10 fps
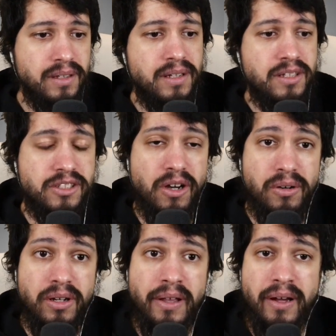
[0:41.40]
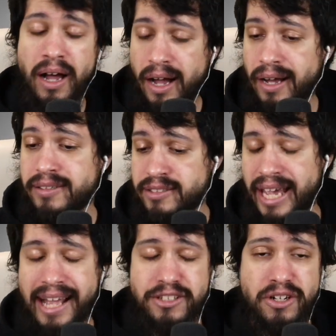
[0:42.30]
So to
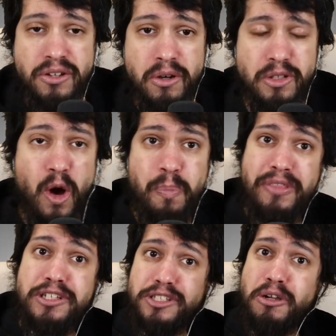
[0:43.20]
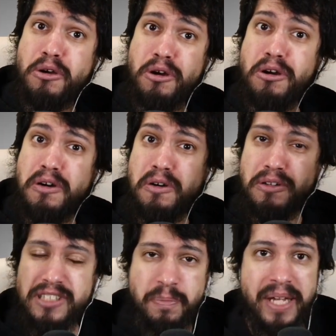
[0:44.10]
answer those, open the
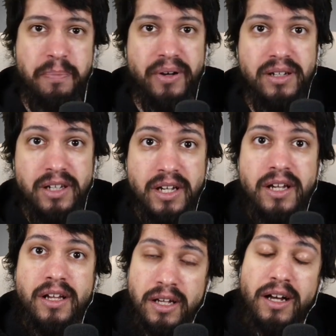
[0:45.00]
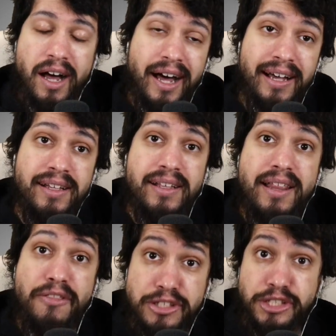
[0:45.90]
schools, people. The
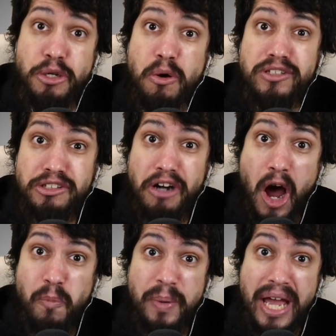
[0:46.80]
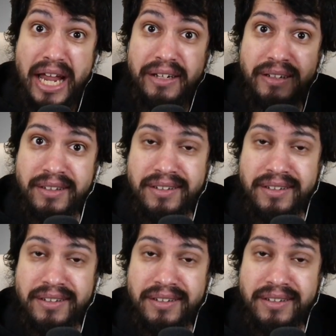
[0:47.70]
schools are open.